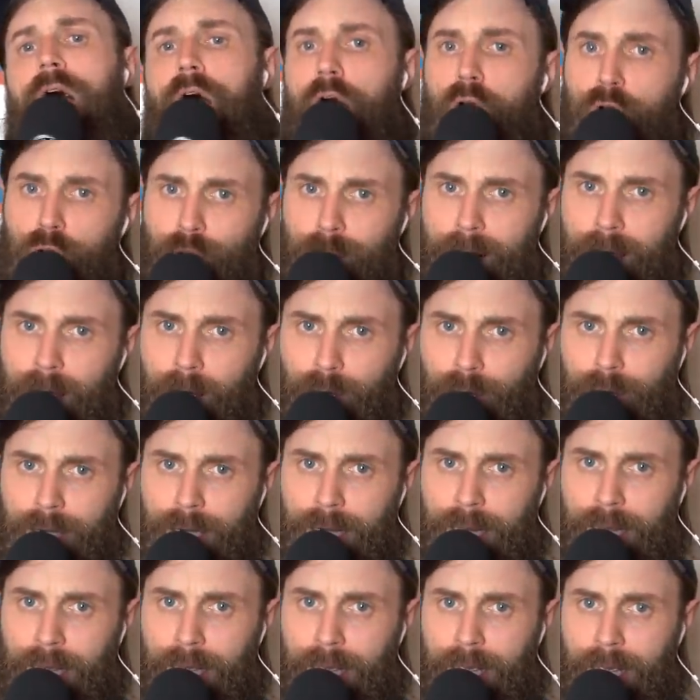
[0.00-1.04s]

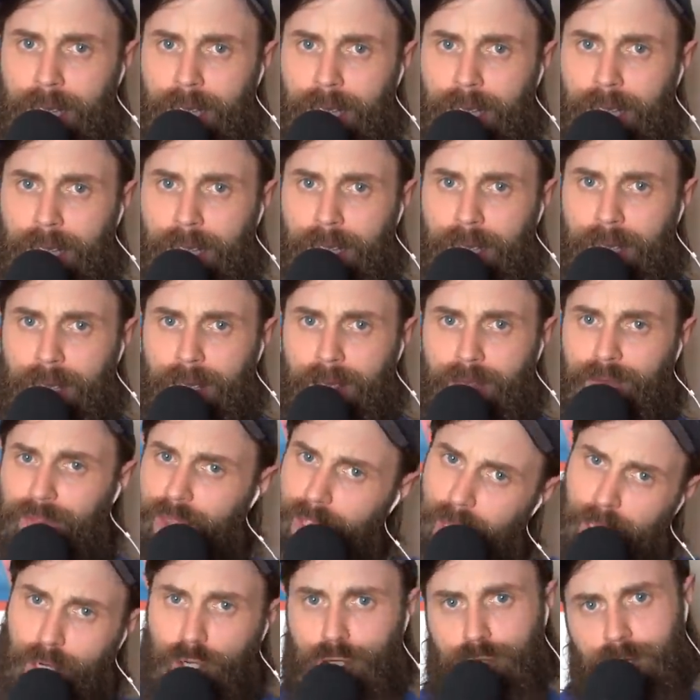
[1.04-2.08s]
around
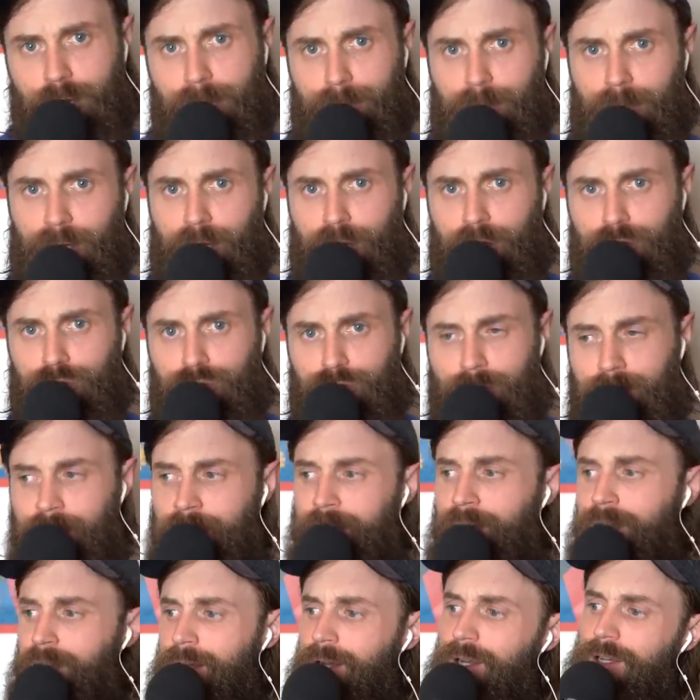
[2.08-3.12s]
the entertainment industry.
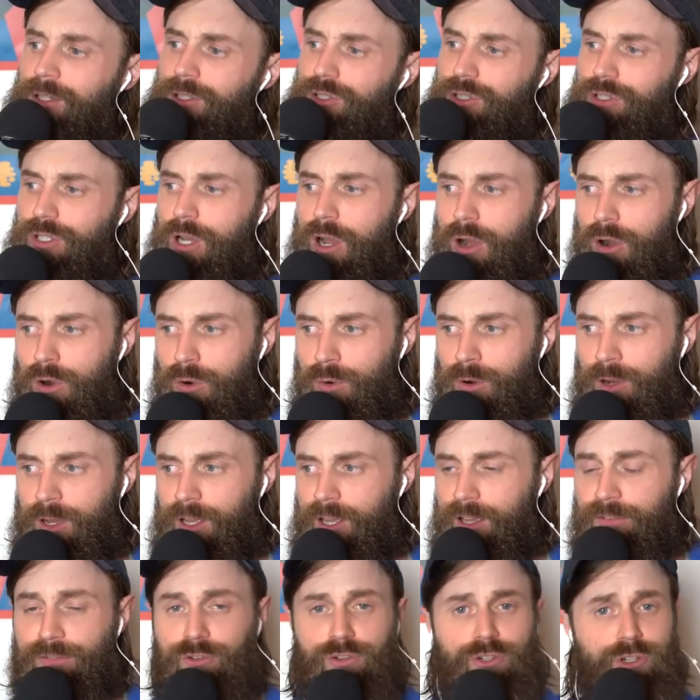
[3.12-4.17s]
So,
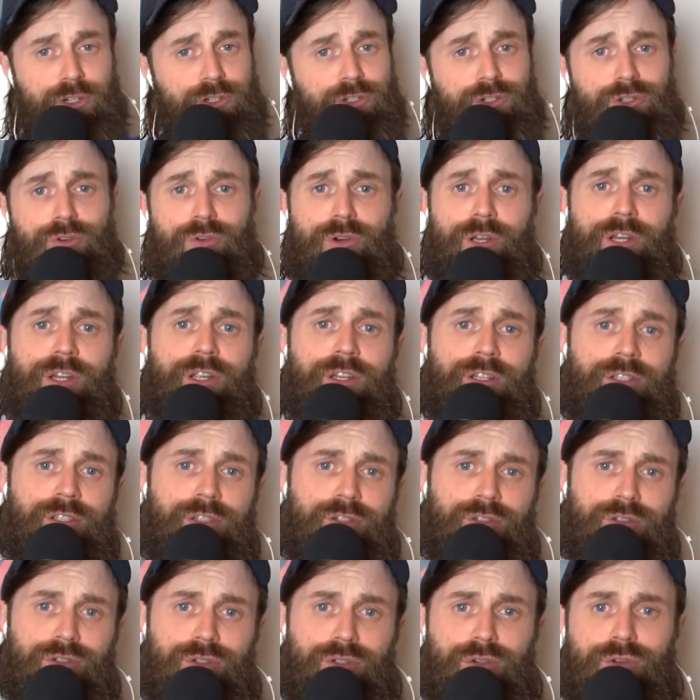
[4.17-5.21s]
if you're just joining us,
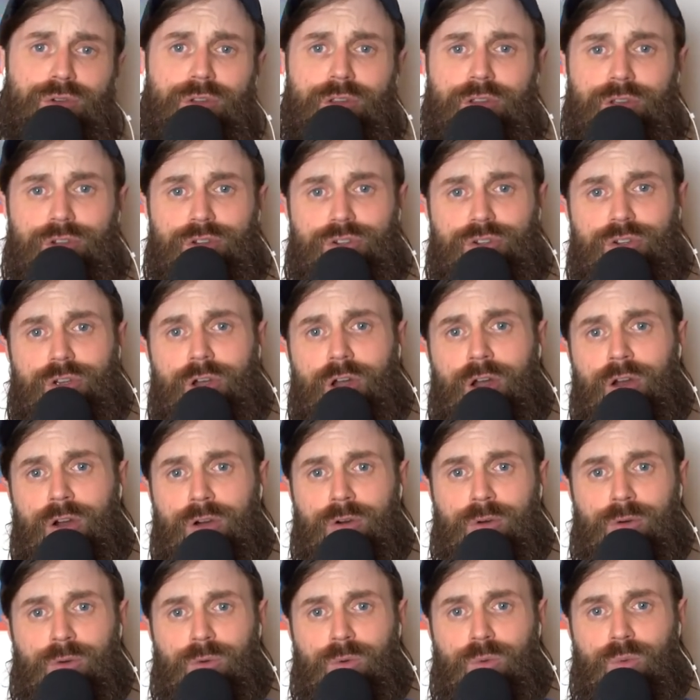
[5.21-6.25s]
new to the
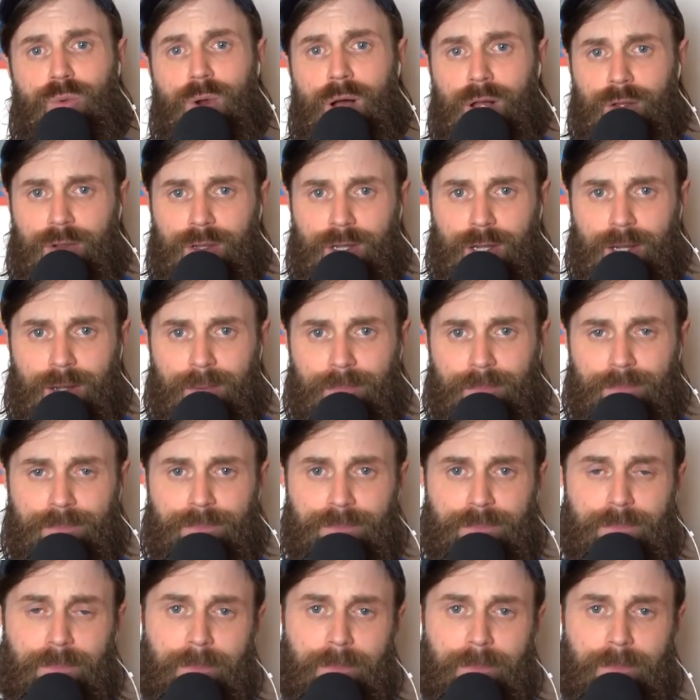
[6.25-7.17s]
show, welcome.